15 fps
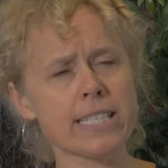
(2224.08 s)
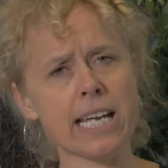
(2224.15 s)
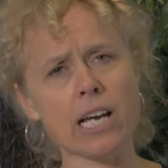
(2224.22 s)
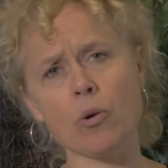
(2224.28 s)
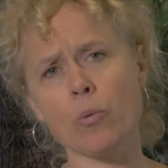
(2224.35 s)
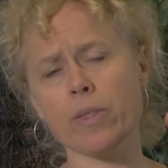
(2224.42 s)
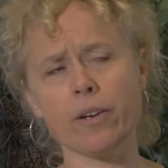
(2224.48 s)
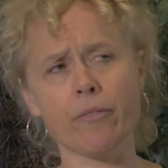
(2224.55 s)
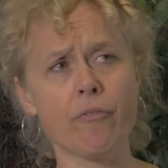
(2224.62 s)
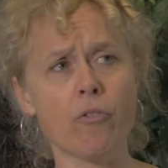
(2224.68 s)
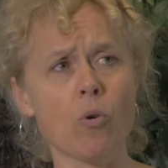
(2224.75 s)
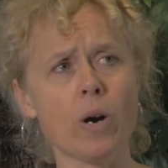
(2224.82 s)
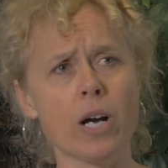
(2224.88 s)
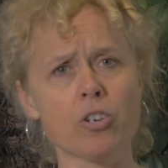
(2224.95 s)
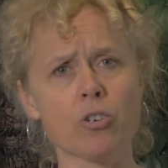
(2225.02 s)
tower within
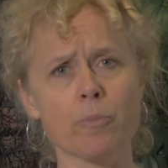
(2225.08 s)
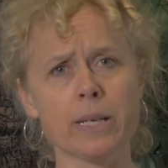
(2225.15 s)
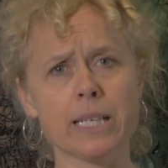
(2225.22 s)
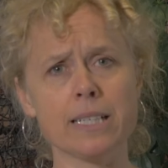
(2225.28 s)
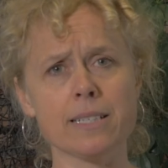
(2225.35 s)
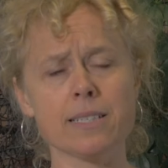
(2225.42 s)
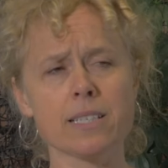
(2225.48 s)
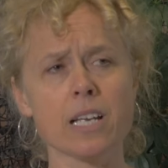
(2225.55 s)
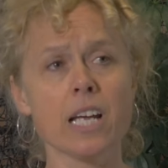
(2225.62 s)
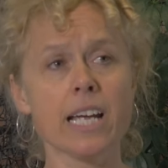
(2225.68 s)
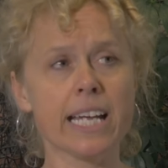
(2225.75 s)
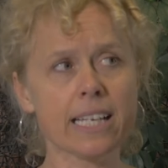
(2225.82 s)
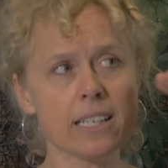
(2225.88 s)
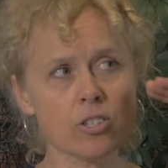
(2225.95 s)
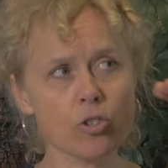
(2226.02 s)
400 metres
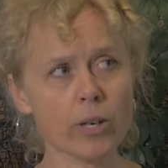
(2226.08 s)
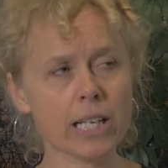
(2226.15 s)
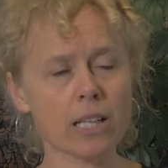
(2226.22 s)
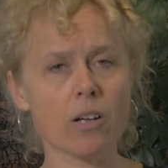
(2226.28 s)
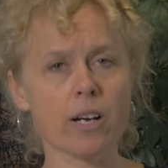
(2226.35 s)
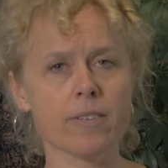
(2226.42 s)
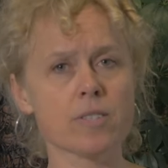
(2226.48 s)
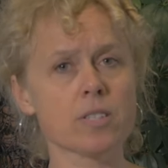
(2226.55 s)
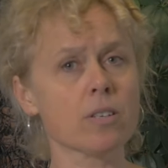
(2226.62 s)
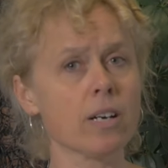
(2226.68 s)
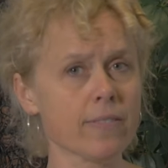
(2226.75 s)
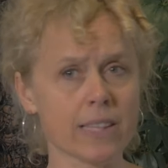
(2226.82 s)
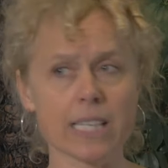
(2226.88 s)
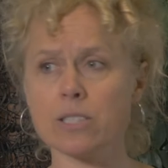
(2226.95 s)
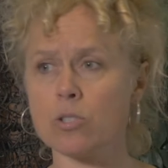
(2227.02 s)
in direct line of
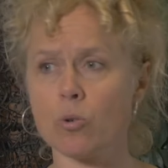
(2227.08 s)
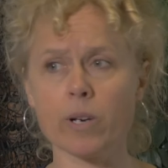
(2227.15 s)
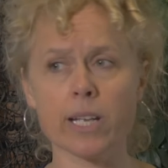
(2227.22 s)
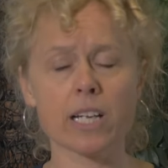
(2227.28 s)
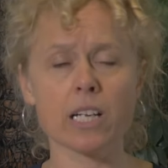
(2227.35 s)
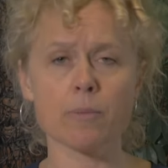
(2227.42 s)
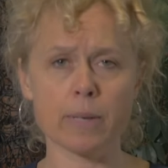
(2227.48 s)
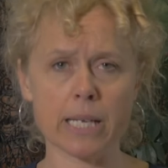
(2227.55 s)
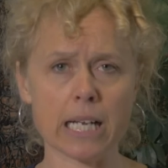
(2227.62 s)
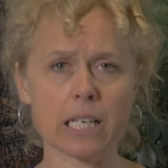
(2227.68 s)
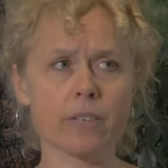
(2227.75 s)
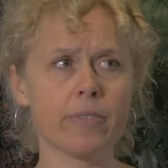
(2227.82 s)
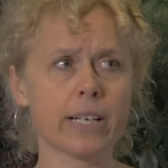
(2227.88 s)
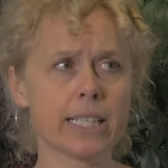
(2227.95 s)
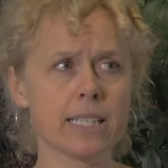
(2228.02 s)
sight, that's already going to be
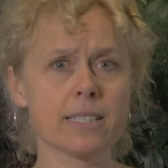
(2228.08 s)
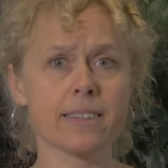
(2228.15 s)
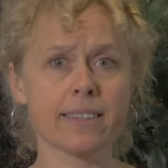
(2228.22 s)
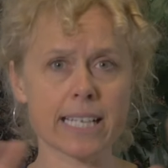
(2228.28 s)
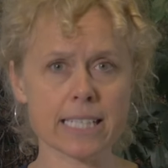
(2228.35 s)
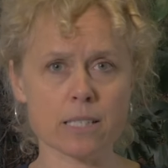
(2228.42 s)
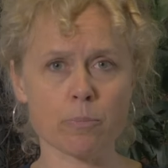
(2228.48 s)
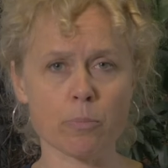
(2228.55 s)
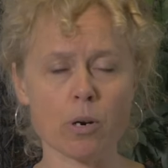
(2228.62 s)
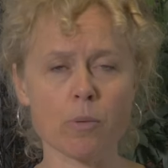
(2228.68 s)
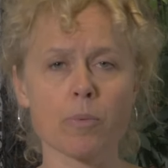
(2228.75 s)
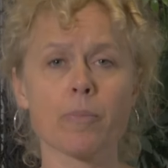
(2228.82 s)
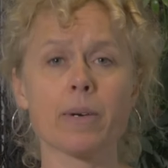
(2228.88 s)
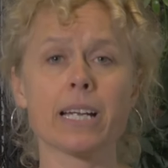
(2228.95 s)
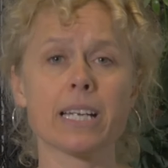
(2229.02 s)
elevated. That's a
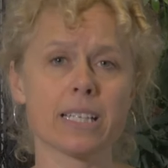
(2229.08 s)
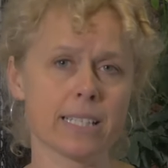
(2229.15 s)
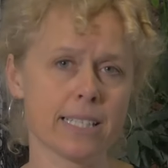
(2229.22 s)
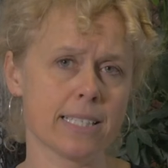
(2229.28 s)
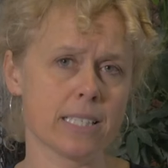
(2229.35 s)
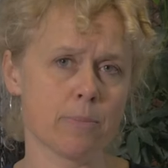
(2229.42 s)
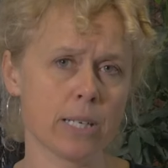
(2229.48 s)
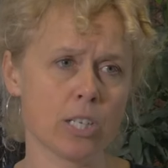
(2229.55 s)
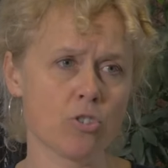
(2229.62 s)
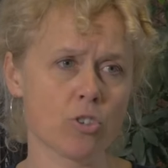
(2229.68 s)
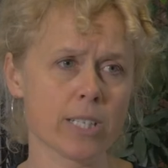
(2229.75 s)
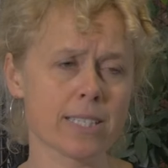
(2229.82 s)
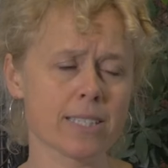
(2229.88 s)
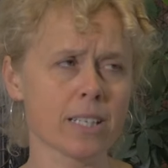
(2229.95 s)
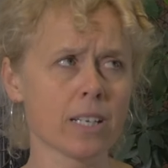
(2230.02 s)
problem and it needs to be
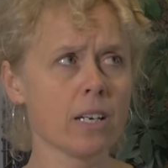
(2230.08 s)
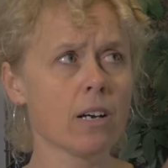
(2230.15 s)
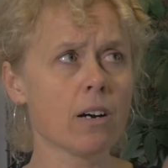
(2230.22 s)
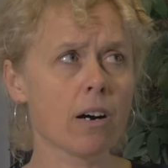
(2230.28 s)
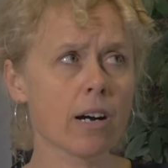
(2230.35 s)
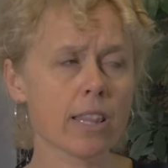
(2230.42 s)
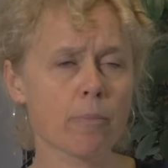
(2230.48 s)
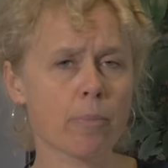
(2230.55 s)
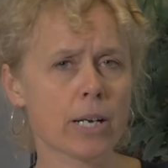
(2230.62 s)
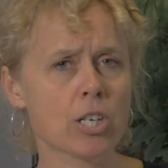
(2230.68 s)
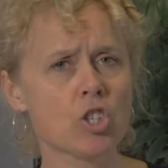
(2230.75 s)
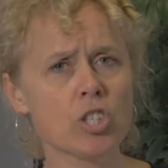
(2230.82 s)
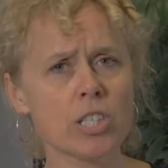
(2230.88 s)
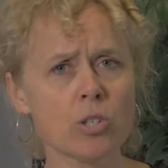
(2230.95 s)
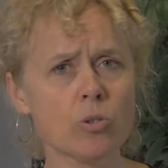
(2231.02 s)
addressed, either by
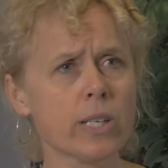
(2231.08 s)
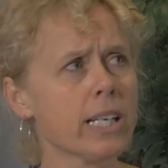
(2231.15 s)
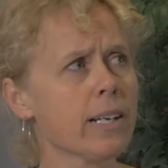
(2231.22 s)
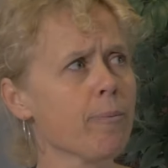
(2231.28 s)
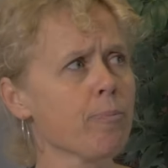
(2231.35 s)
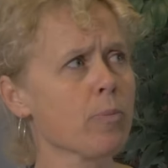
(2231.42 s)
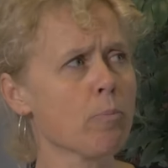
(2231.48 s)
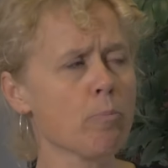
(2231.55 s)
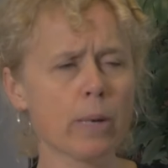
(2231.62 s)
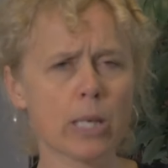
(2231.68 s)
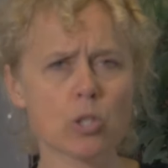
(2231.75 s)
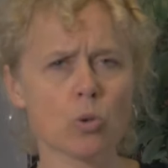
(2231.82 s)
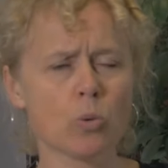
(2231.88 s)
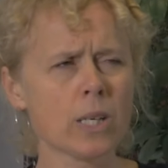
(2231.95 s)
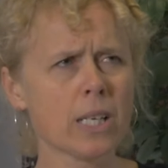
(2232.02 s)
shielding
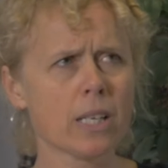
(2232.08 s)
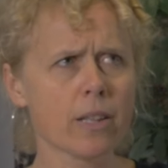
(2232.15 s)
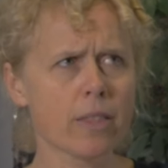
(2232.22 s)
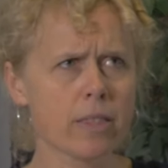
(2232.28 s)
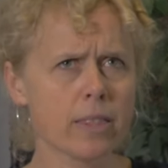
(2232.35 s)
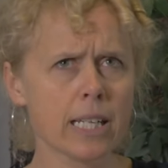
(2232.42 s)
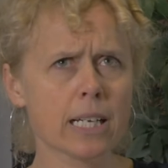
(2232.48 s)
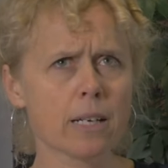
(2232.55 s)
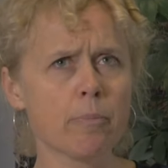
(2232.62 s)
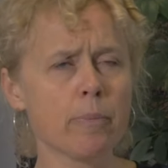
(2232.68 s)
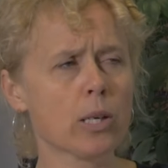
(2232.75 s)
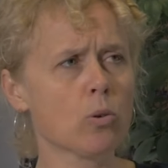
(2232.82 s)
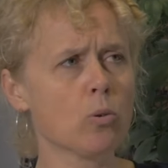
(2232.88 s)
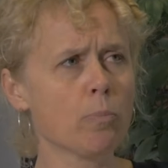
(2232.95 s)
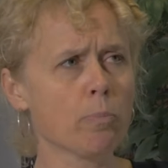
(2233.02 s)
thick
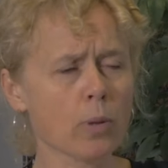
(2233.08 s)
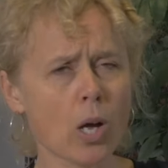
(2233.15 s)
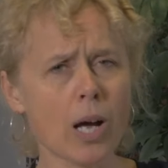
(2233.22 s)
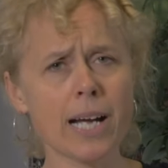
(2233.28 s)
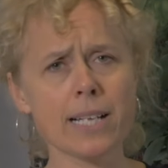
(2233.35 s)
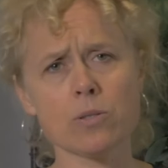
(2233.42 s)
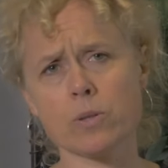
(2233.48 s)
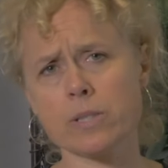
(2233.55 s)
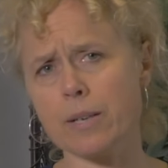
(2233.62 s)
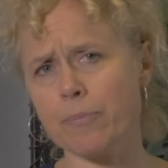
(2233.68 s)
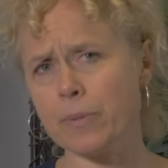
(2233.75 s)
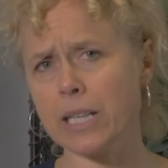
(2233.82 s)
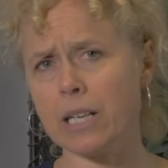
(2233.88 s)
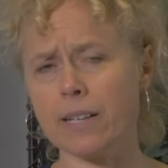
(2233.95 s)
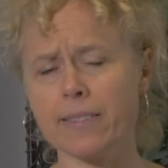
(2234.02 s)
metal blinds or
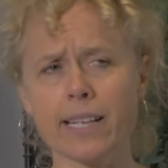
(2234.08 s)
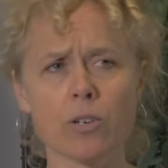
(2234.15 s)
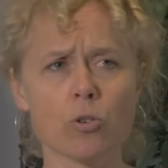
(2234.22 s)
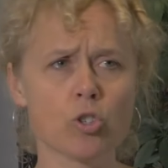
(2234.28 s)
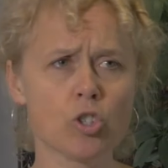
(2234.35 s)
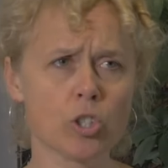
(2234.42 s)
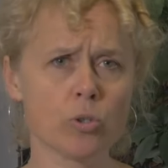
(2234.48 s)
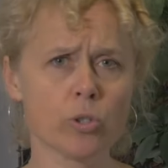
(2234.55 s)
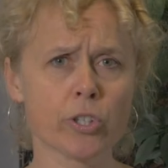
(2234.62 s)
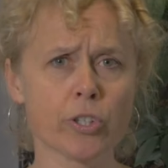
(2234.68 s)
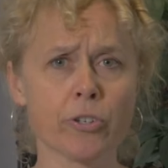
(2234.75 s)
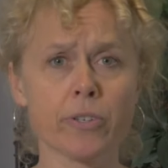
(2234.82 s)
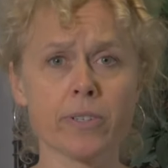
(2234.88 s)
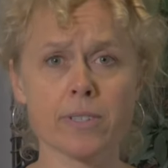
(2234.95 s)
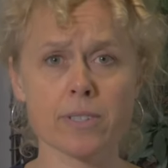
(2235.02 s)
something like that, or shielded
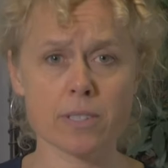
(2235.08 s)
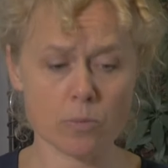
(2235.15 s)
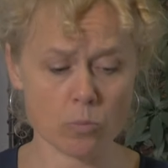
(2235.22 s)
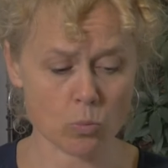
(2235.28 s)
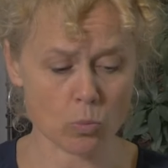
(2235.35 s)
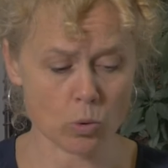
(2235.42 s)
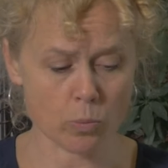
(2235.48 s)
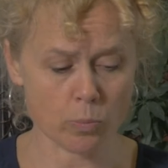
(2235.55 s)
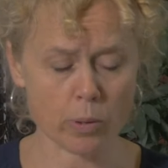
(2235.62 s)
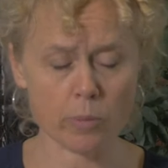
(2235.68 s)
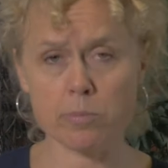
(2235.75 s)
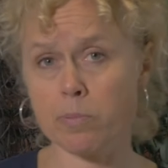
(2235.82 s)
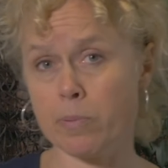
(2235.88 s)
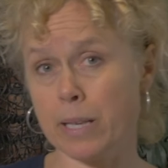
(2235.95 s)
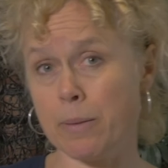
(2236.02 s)
curtains will
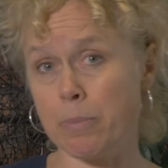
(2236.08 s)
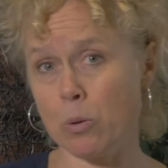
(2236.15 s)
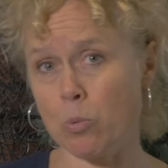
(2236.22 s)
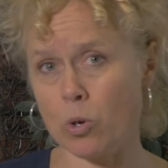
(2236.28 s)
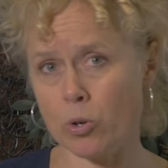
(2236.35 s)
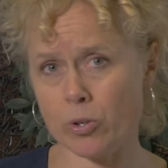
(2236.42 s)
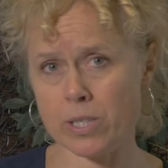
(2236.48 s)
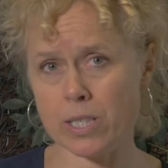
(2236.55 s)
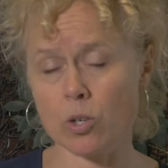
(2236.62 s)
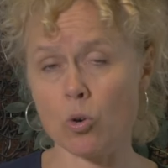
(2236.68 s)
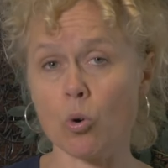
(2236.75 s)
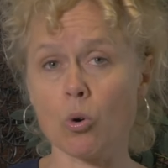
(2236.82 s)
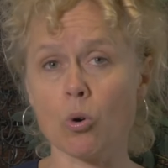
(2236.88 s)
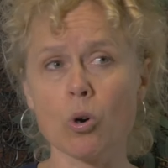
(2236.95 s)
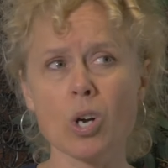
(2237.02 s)
probably be warranted,
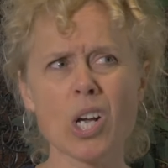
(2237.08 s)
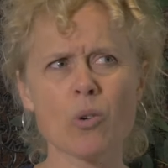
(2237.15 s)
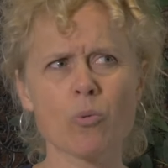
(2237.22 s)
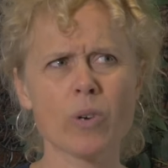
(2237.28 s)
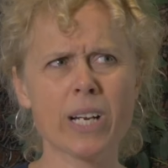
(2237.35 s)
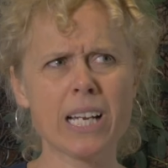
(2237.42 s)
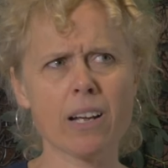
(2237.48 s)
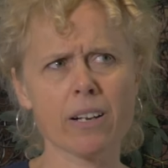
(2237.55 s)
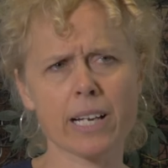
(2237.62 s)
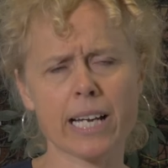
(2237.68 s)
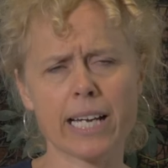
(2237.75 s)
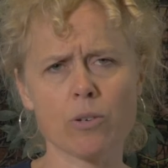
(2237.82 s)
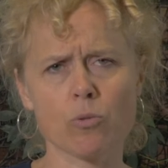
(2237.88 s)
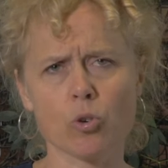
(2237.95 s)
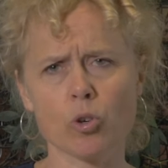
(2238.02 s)
or
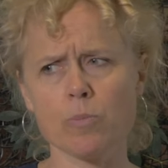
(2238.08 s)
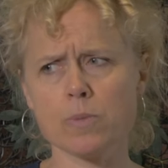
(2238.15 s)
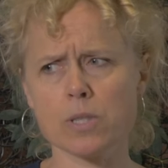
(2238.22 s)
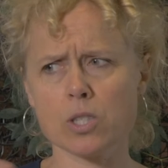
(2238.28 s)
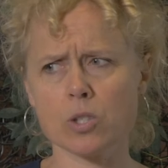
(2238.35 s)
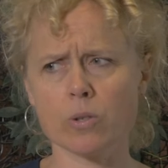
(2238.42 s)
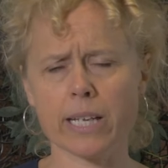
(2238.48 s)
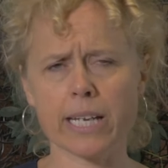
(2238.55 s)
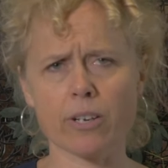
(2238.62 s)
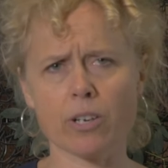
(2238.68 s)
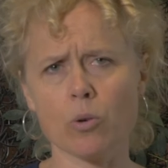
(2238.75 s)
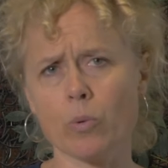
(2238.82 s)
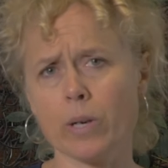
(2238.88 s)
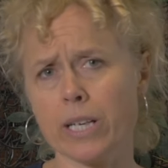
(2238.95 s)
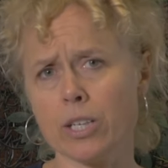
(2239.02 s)
relocate rooms to an
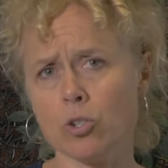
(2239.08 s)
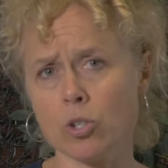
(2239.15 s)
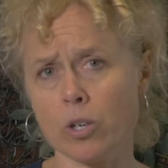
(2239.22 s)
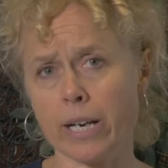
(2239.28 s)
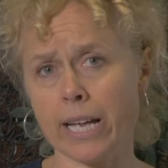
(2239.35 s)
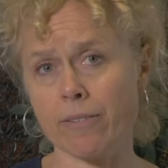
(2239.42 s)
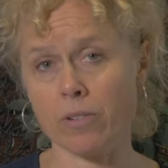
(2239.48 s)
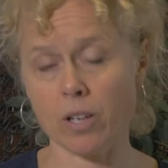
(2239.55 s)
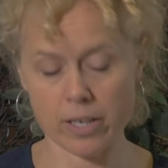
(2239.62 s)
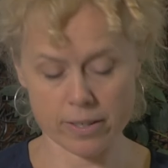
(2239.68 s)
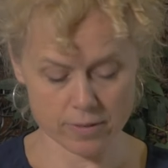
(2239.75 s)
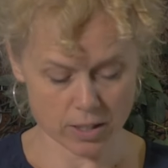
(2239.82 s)
area where you don't have line of